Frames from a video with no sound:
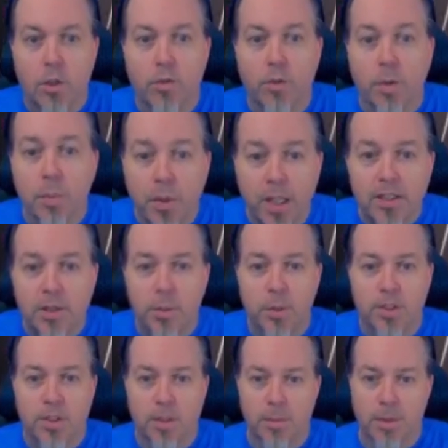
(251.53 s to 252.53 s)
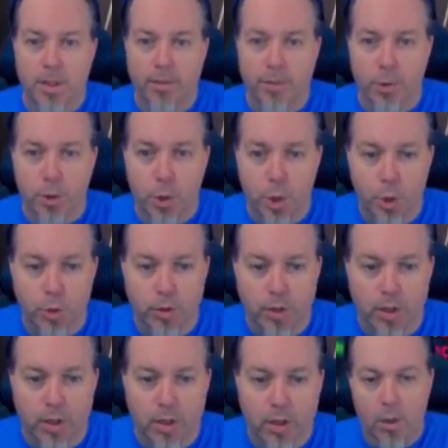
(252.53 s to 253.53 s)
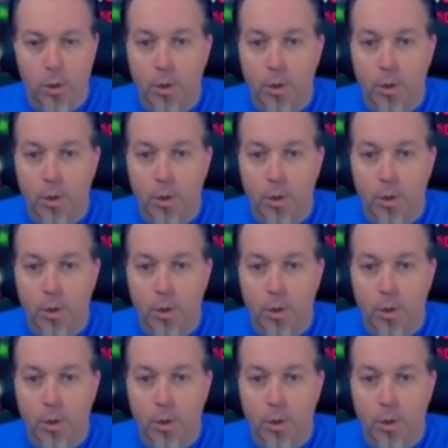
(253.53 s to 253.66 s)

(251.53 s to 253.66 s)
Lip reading: to replace it with something of your choosing.